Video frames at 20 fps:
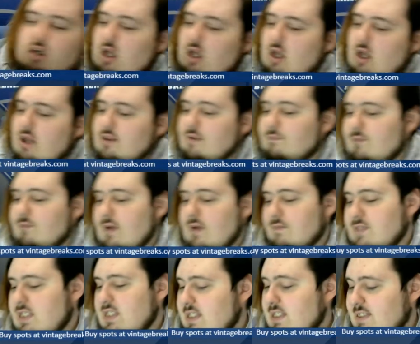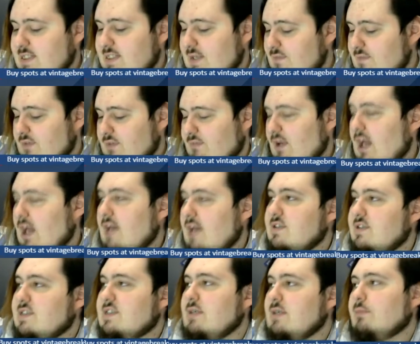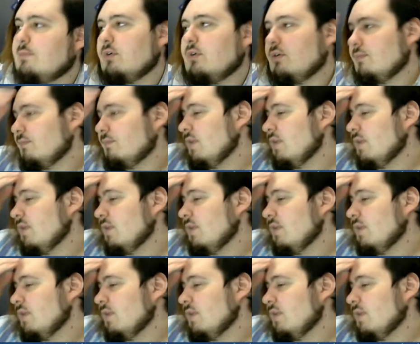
The 15 at 75 is simple.